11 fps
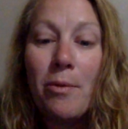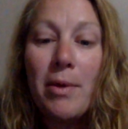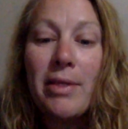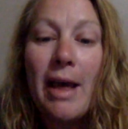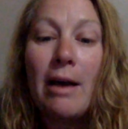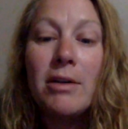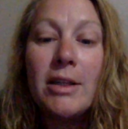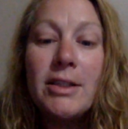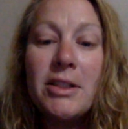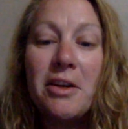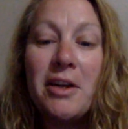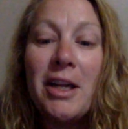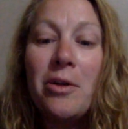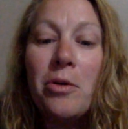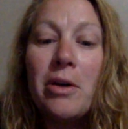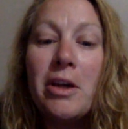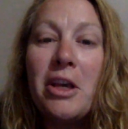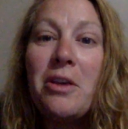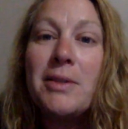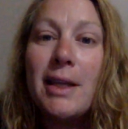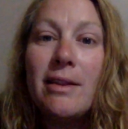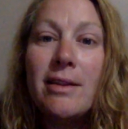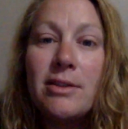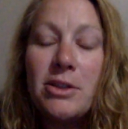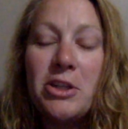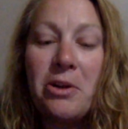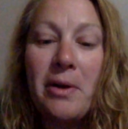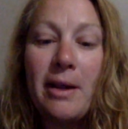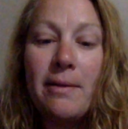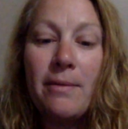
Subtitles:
without concerning or accusing the student.